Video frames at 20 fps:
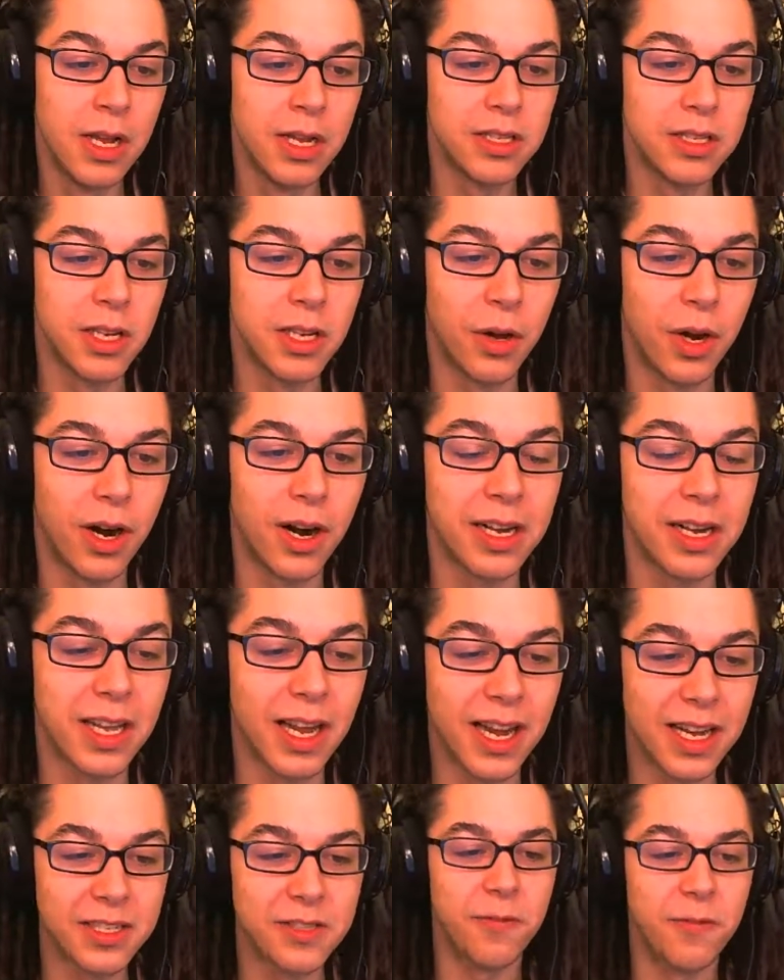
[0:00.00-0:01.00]
So, all right,
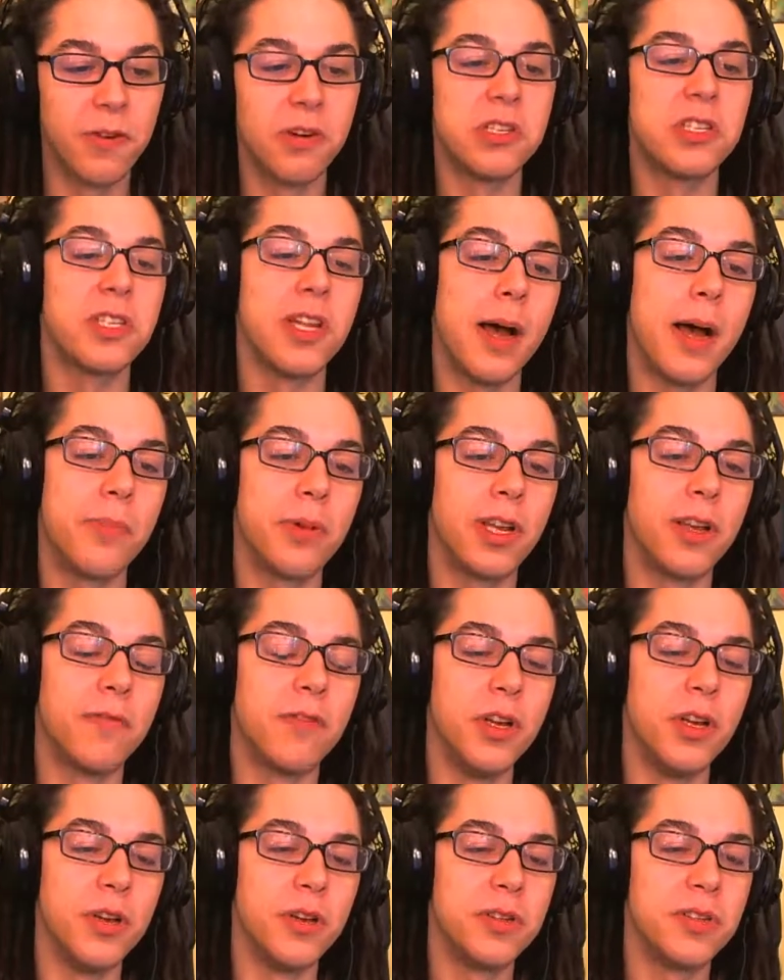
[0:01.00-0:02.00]
guys. First topic of
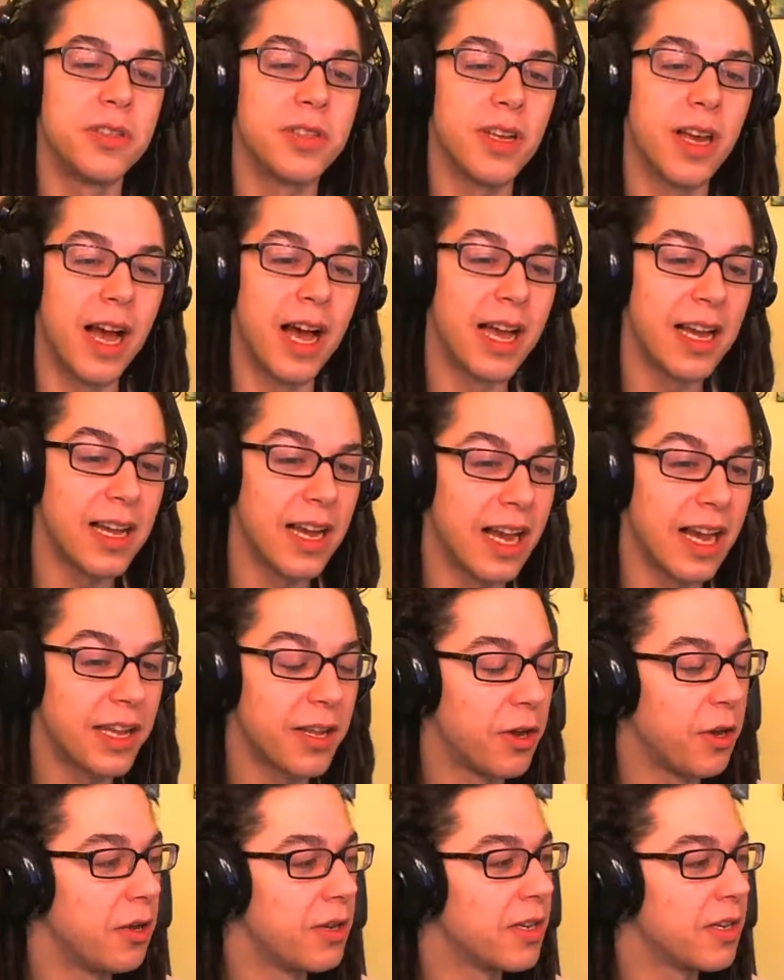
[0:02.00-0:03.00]
news. I
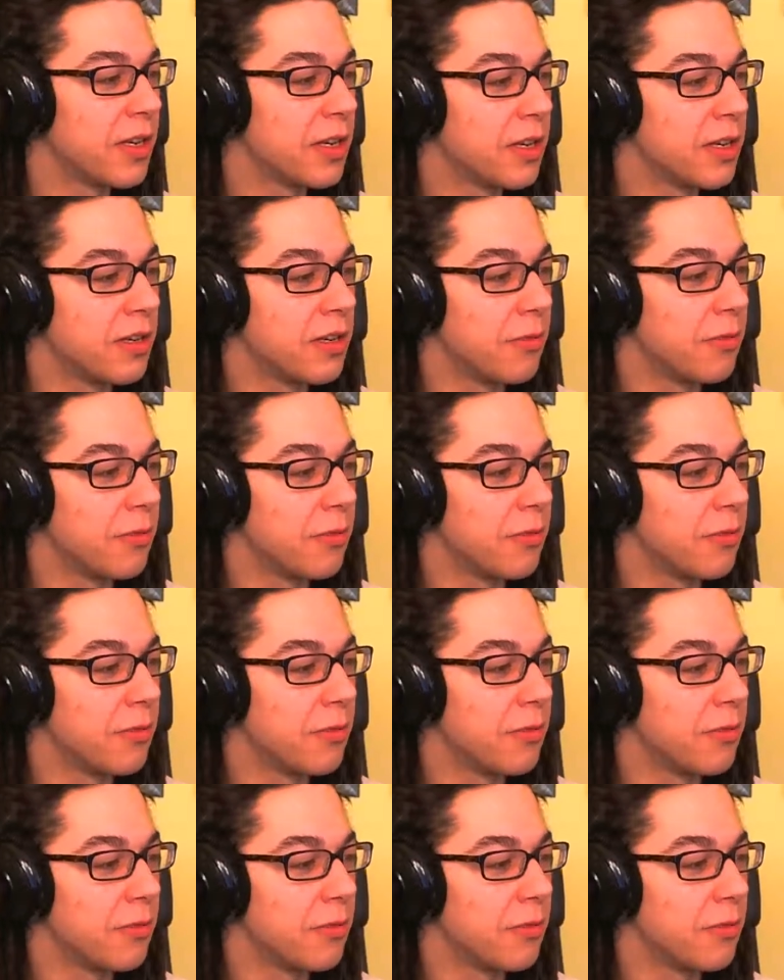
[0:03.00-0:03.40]
couldn't.